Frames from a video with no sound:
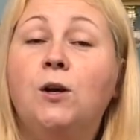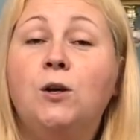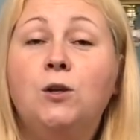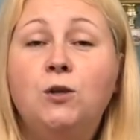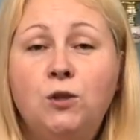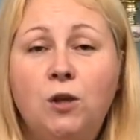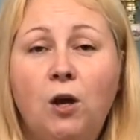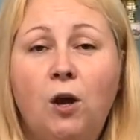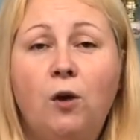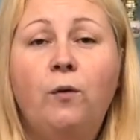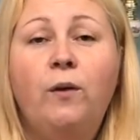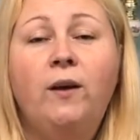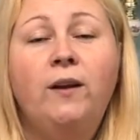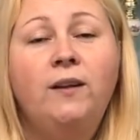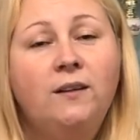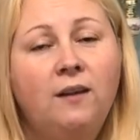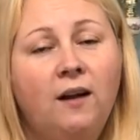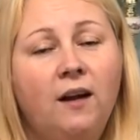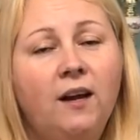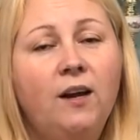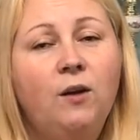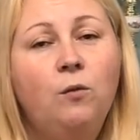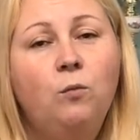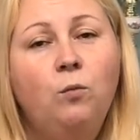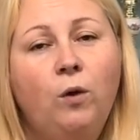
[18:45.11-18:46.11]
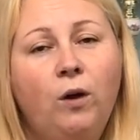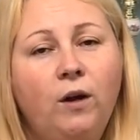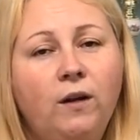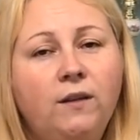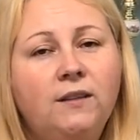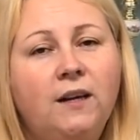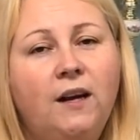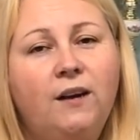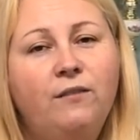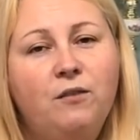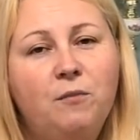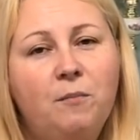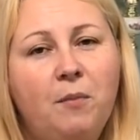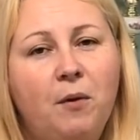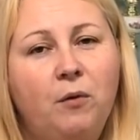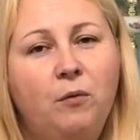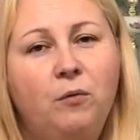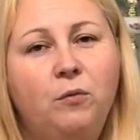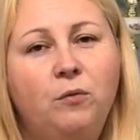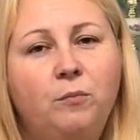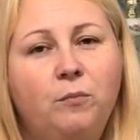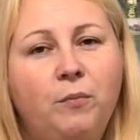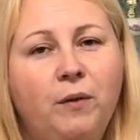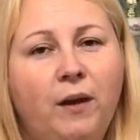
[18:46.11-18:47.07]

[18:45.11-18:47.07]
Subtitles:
So it's like, it works out for both.